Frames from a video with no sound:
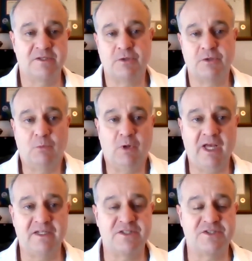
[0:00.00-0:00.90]
So I'm
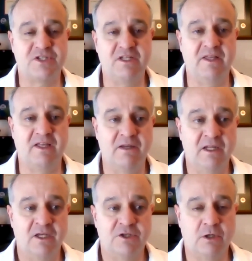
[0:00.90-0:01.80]
glad to see that
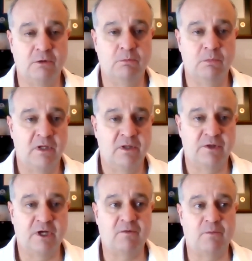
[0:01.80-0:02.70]

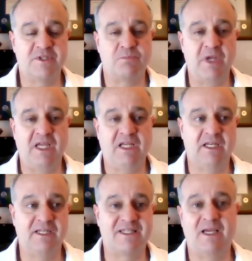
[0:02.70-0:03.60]
the government's
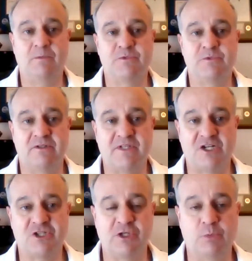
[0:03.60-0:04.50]
making attempts, and there's
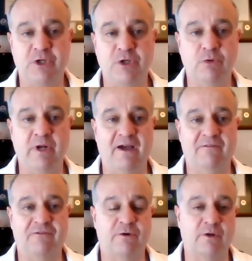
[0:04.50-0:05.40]
actually a renewed
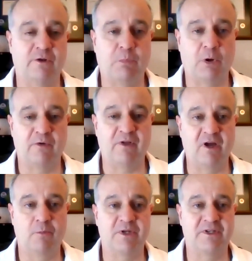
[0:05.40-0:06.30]
effort on the part of the
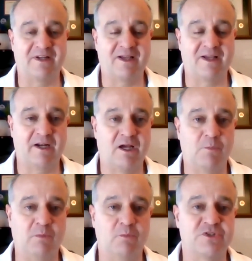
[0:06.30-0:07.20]
government to kind of
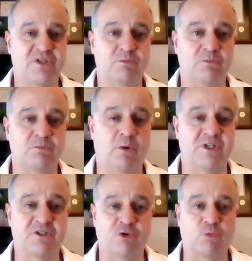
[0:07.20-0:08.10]
come up with some
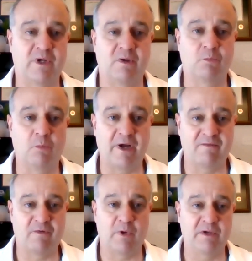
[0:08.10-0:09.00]
terms that's agreeable
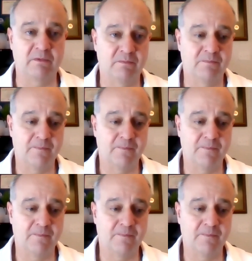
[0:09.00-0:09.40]
by everyone.